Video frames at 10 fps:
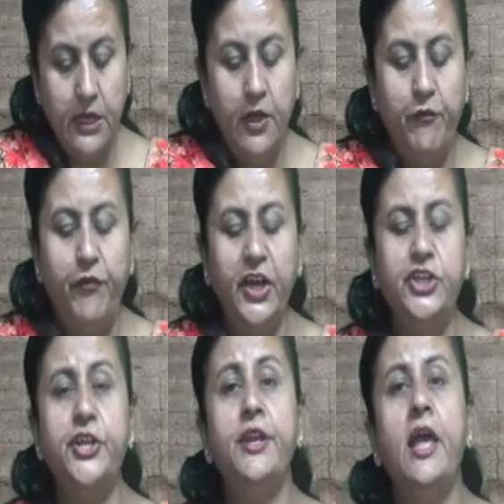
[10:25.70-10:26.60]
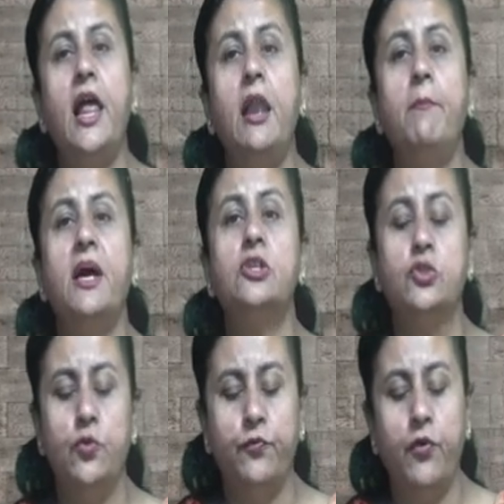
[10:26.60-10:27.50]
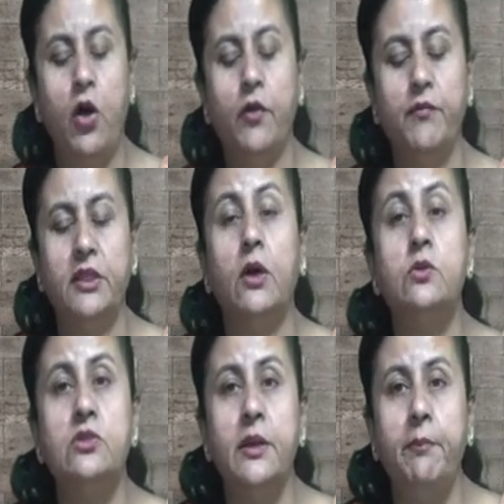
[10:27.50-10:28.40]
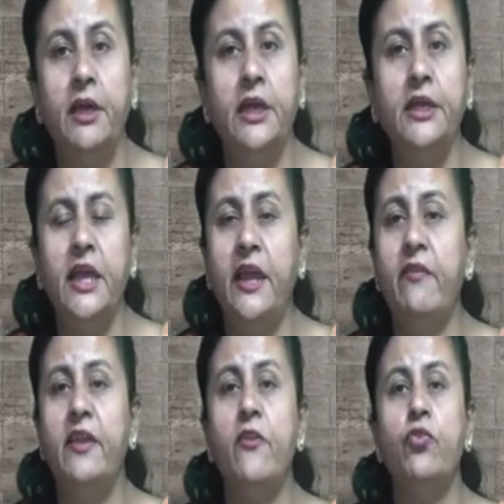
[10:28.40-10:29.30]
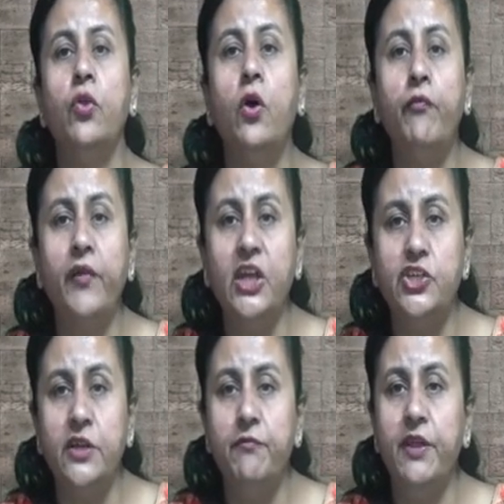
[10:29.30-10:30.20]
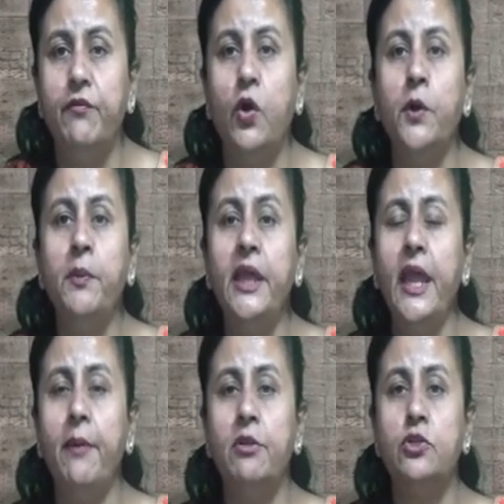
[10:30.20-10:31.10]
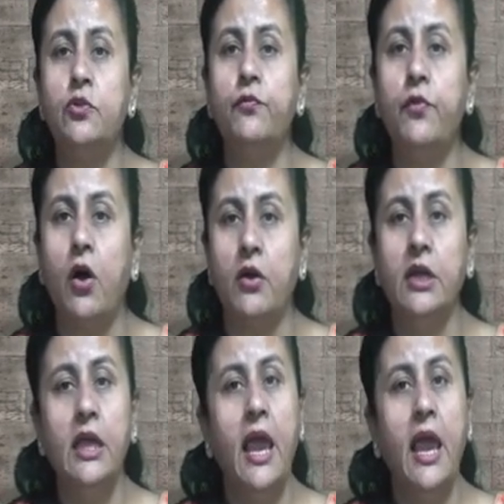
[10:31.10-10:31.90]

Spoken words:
Friction help us to walk without slipping. In case there is no friction, we won't be able to walk.